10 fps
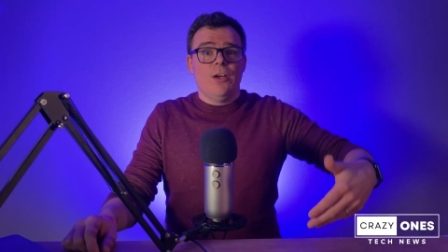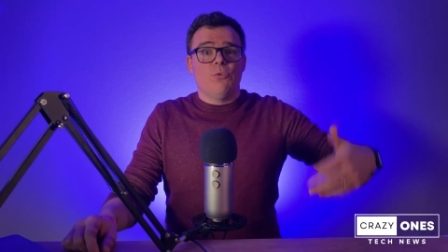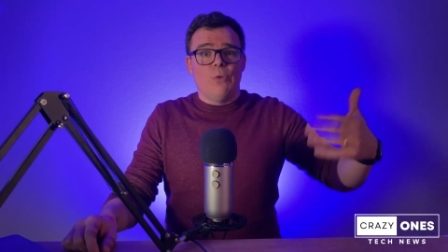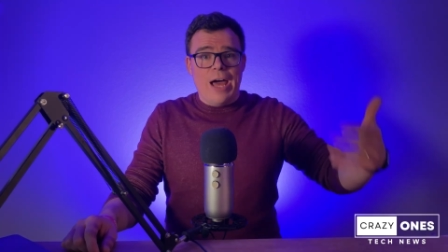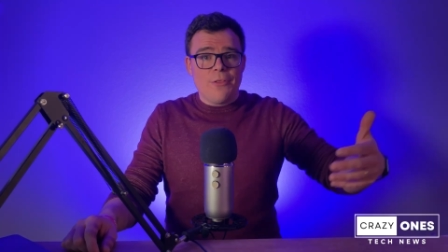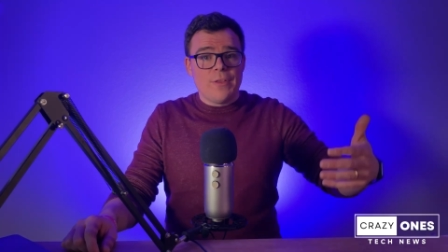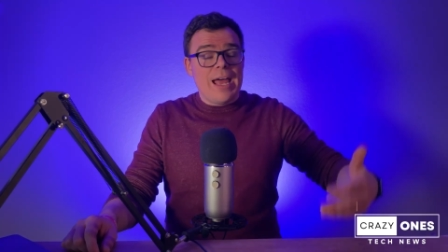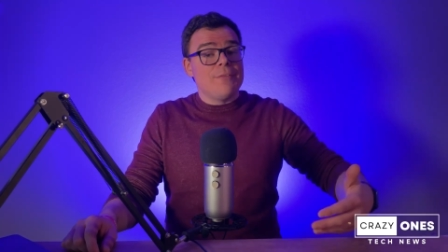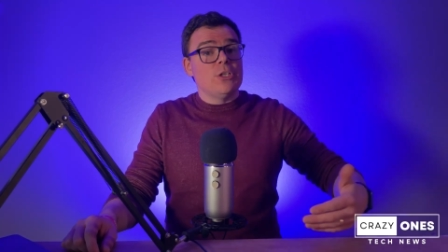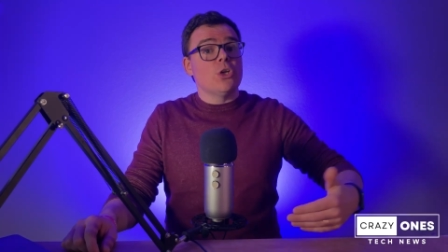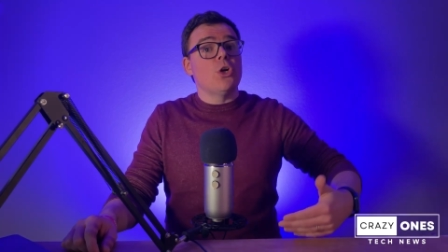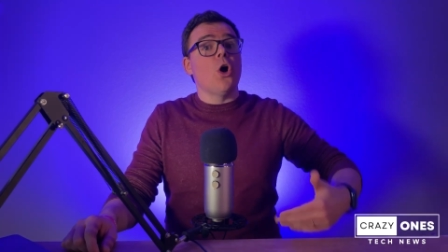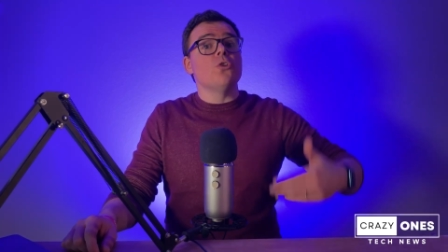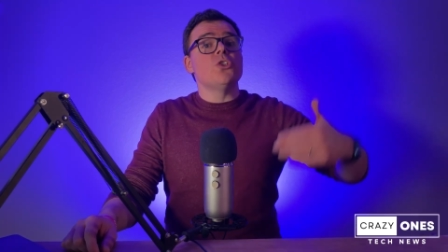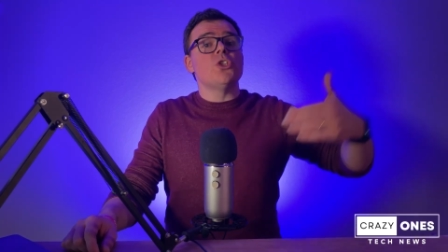rather than having to
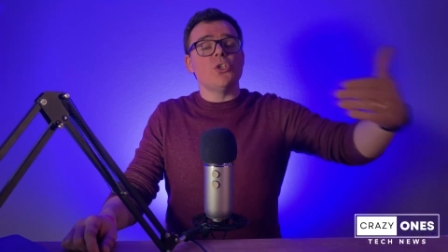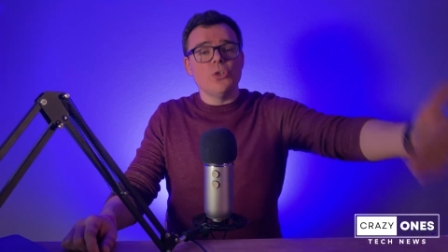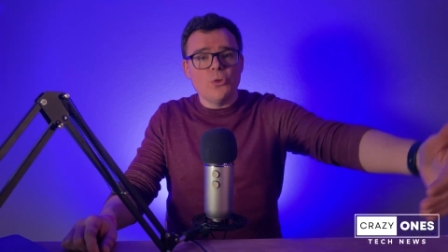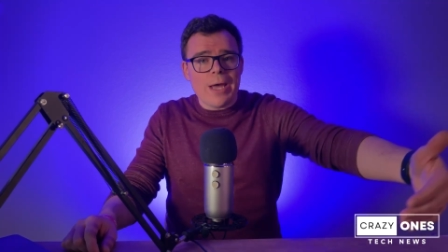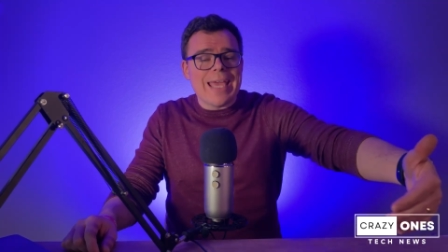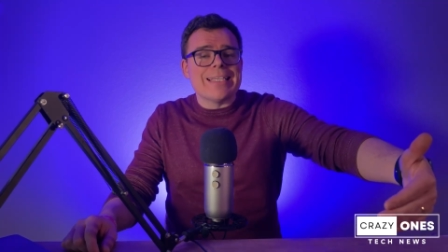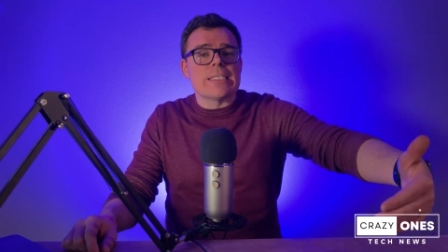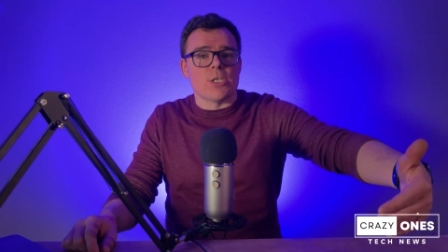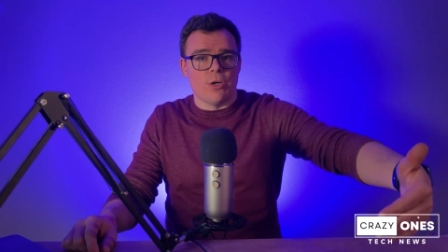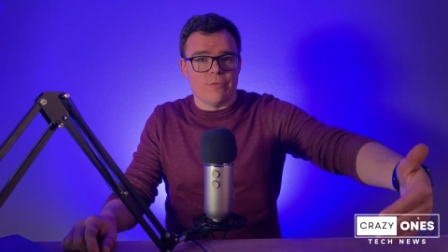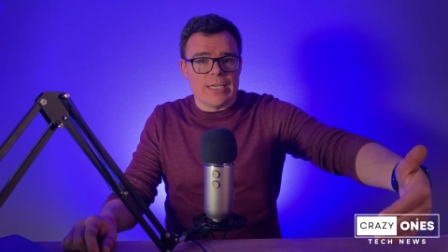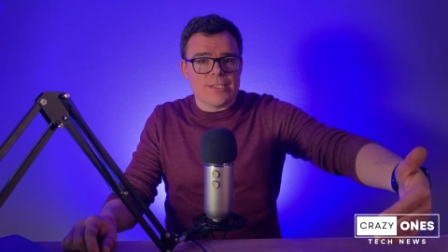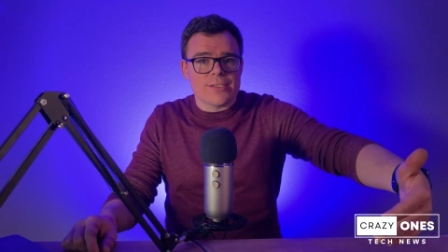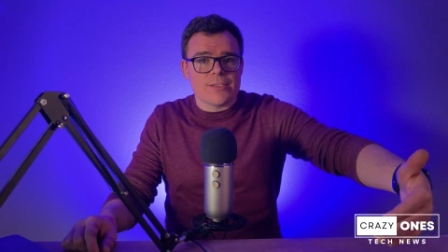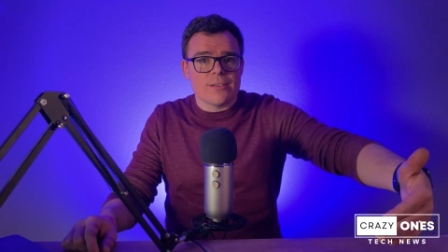go to a
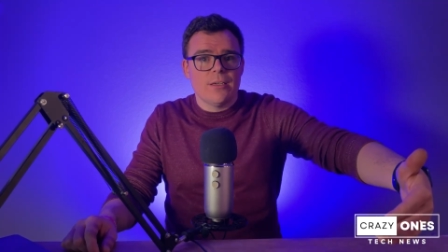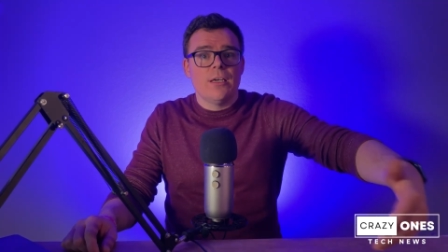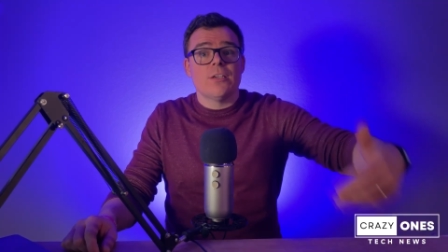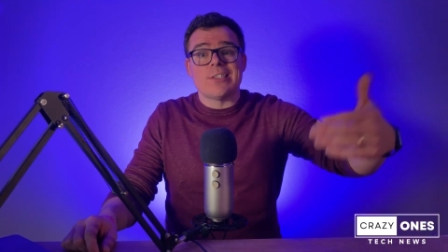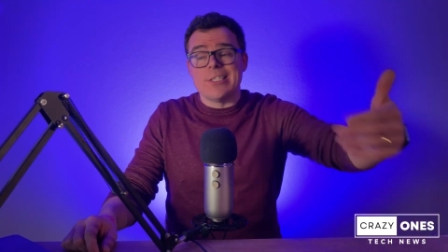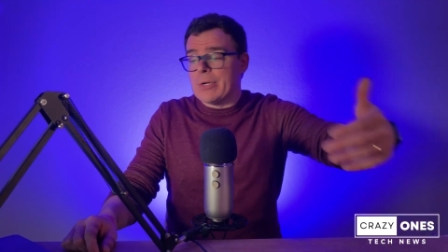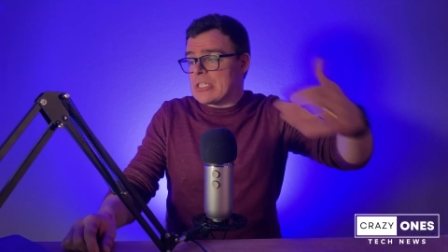service. Siri's